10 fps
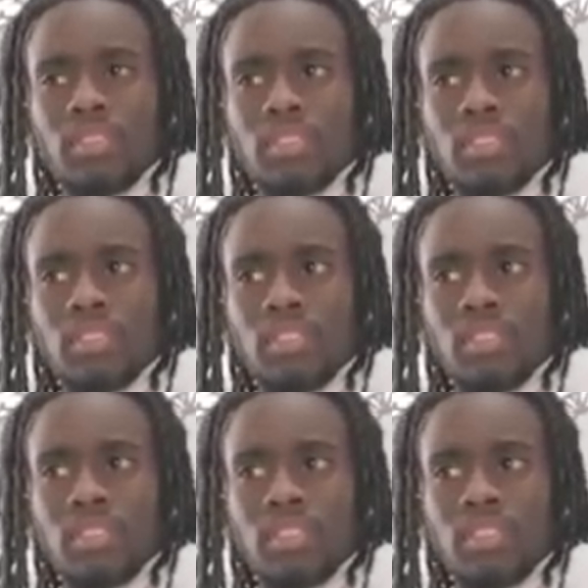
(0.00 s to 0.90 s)

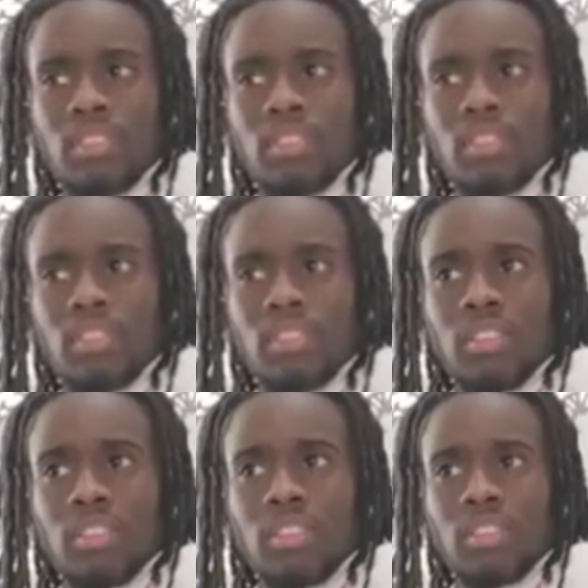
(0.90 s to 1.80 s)

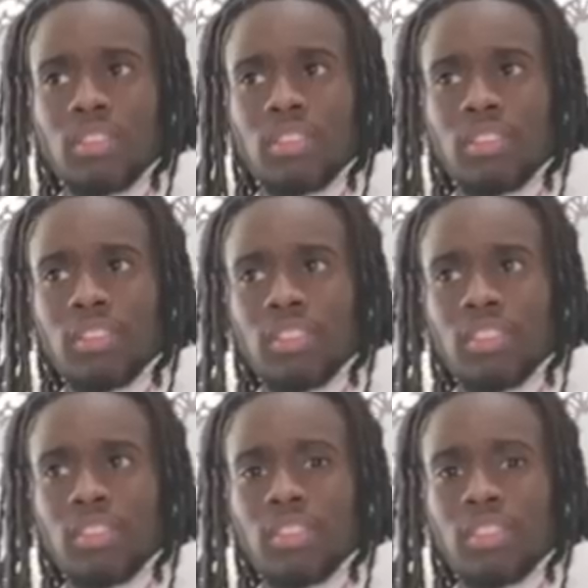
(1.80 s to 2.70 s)

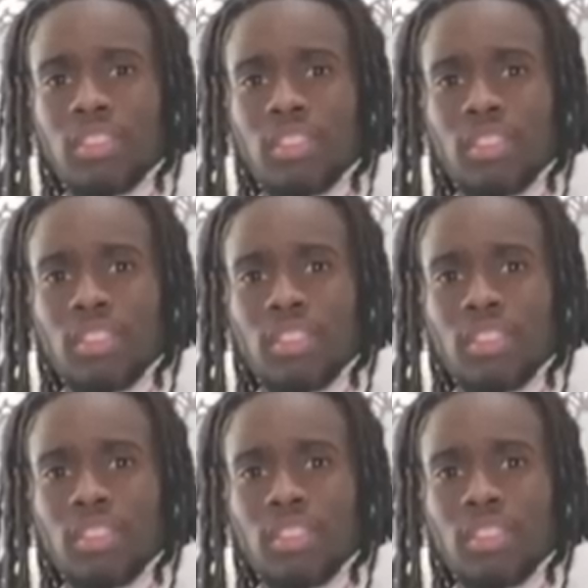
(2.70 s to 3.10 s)
(silent)